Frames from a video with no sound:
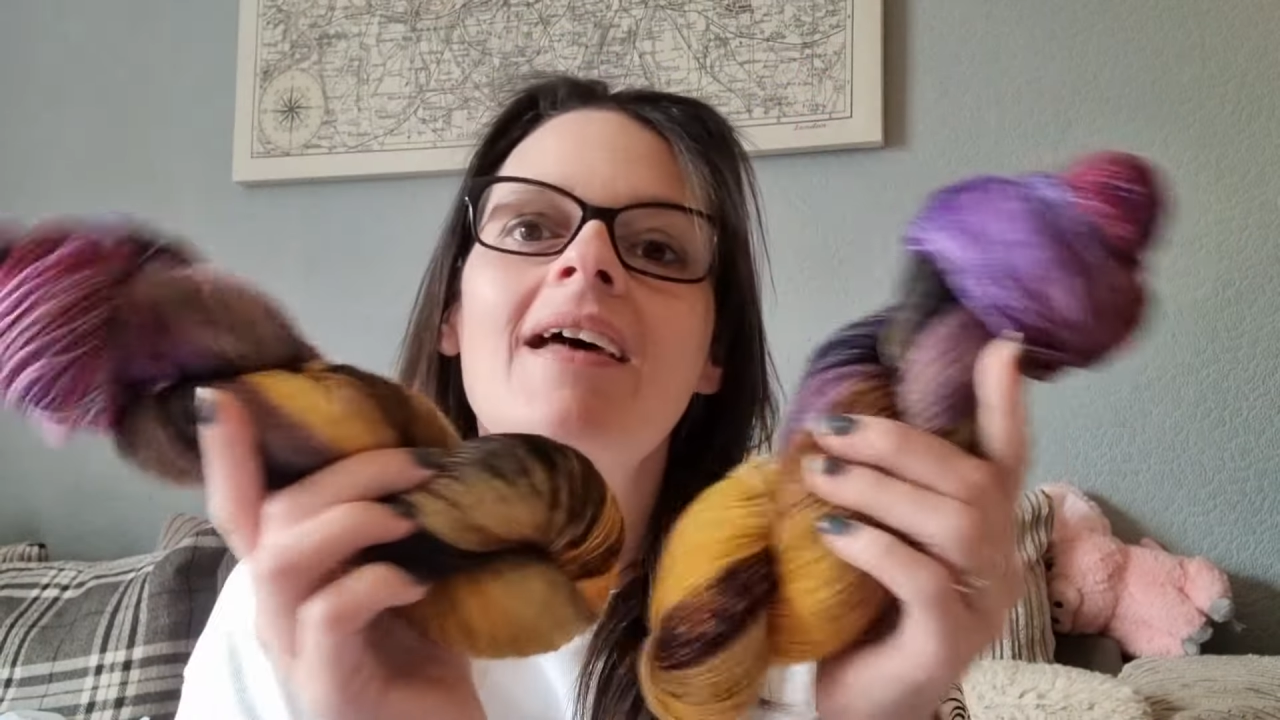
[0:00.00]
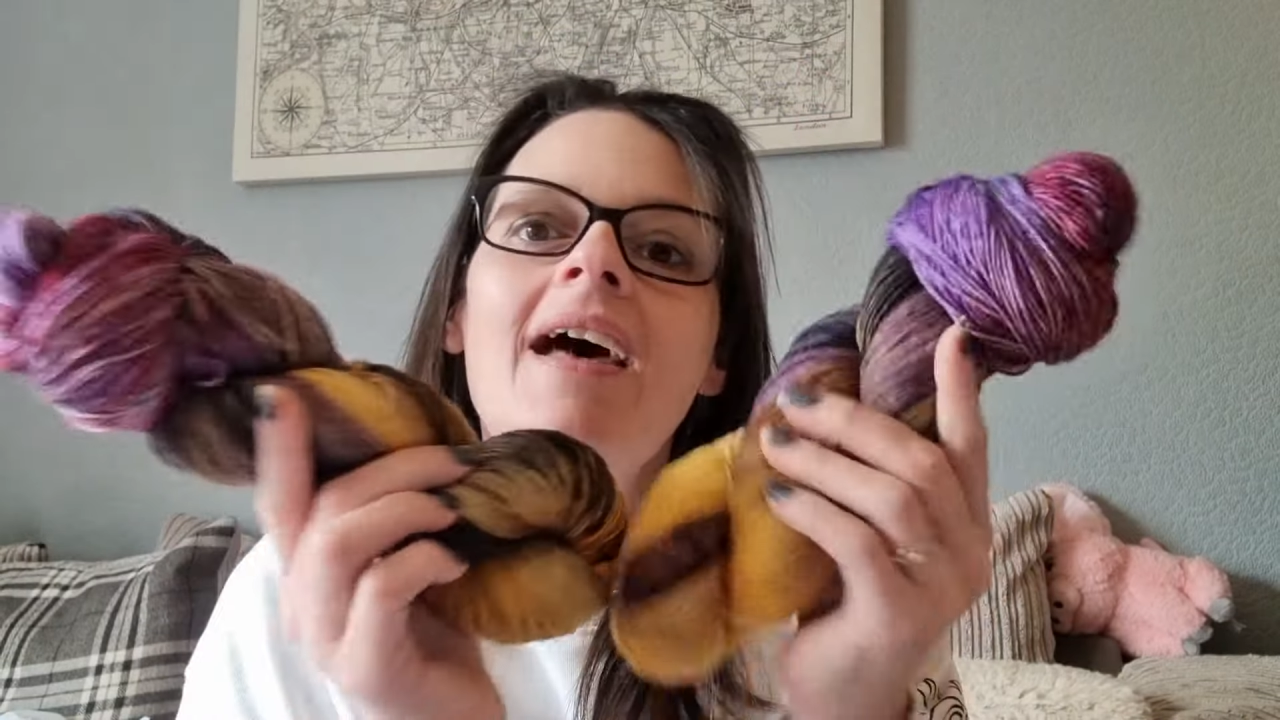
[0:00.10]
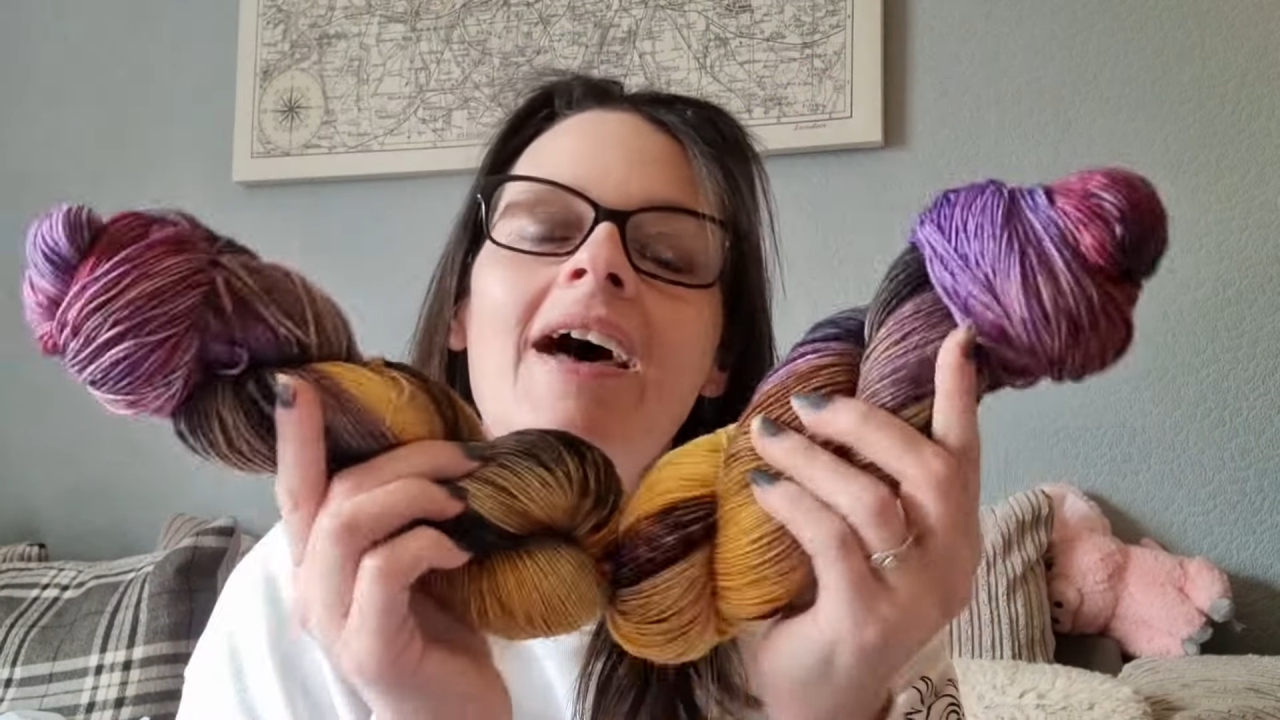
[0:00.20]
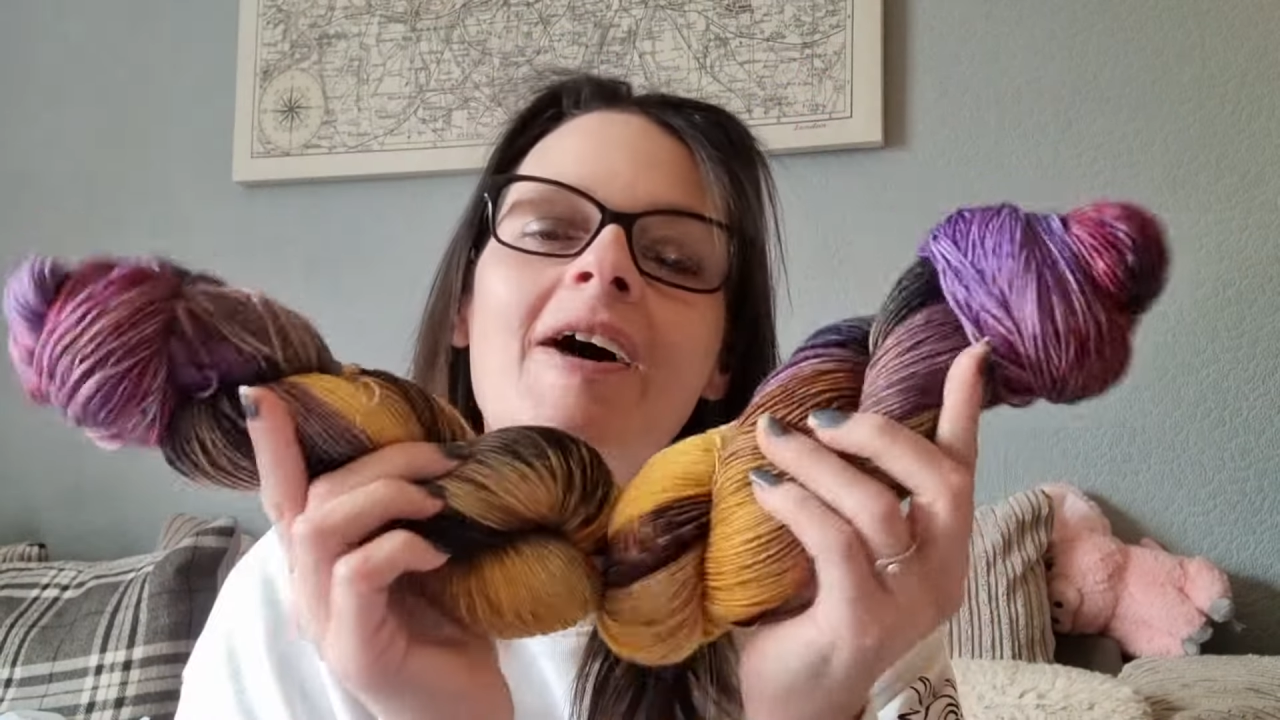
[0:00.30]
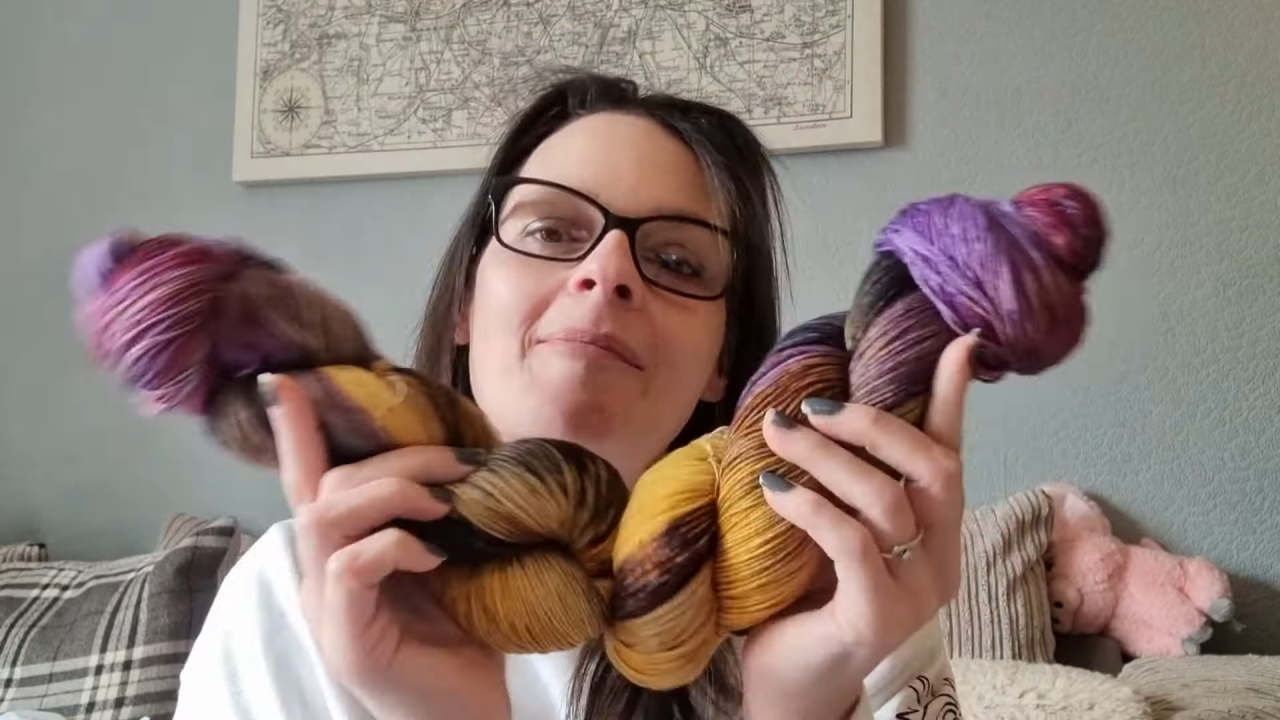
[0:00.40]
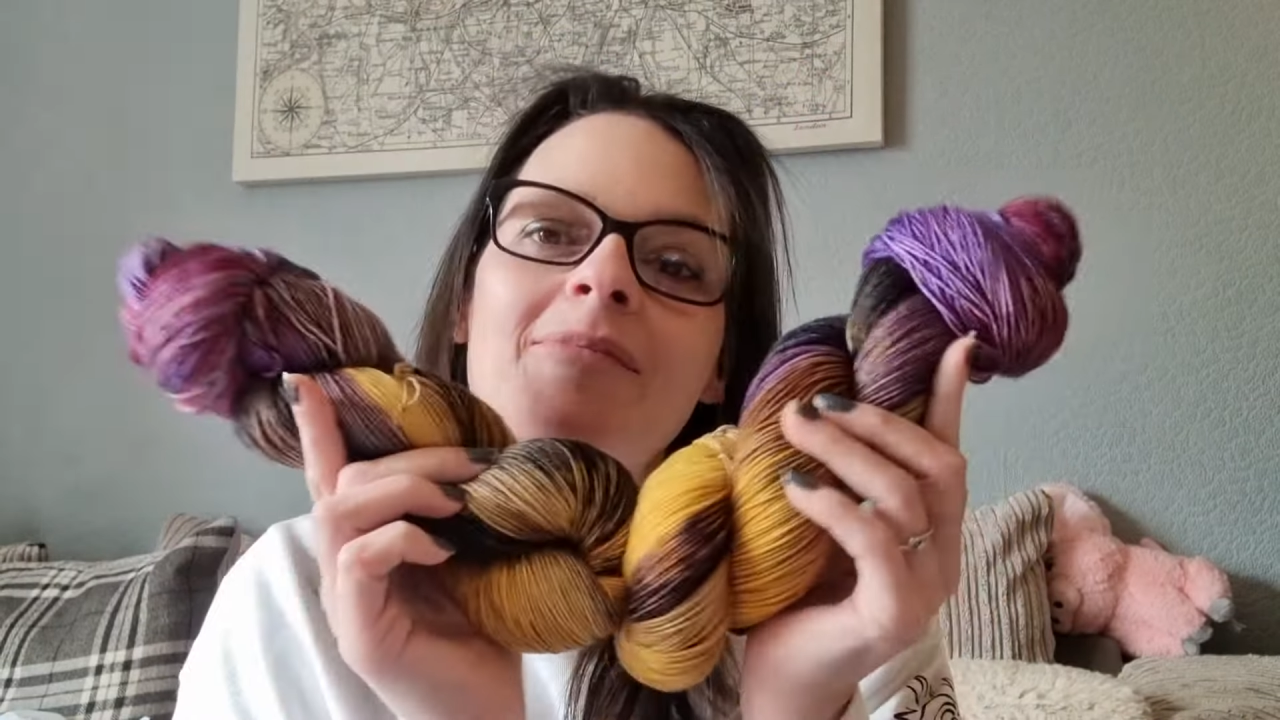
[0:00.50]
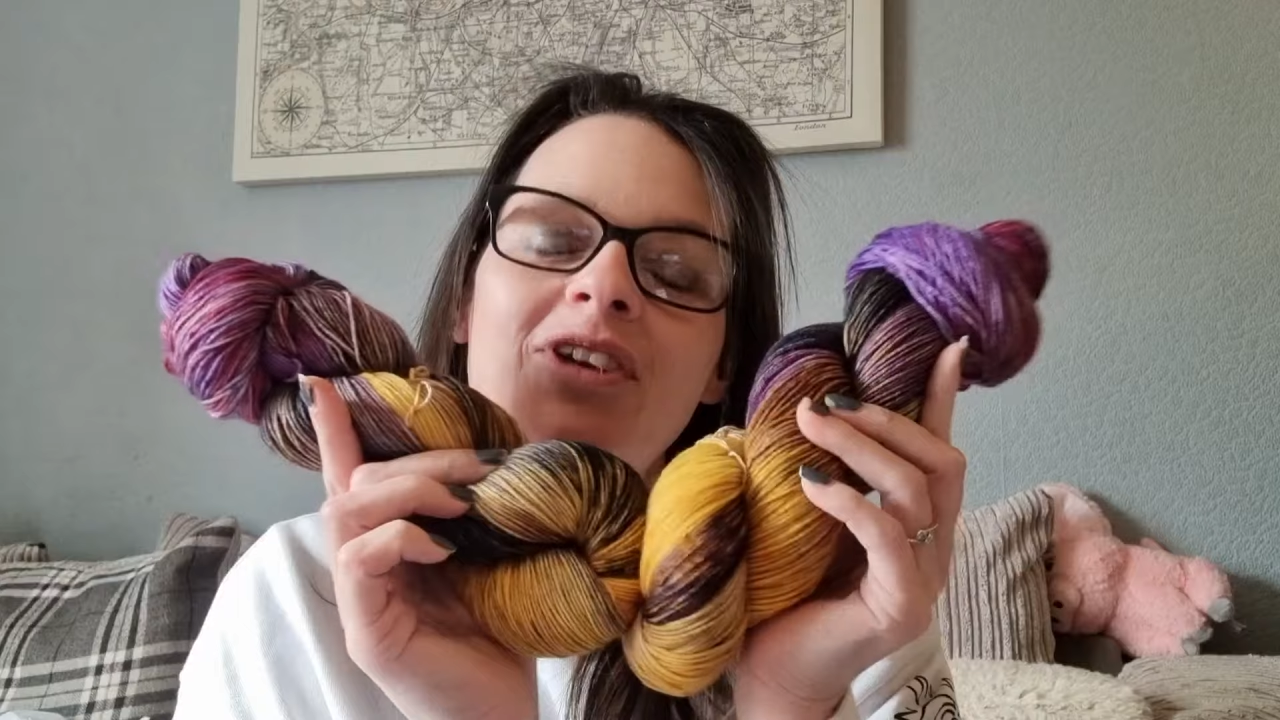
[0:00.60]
the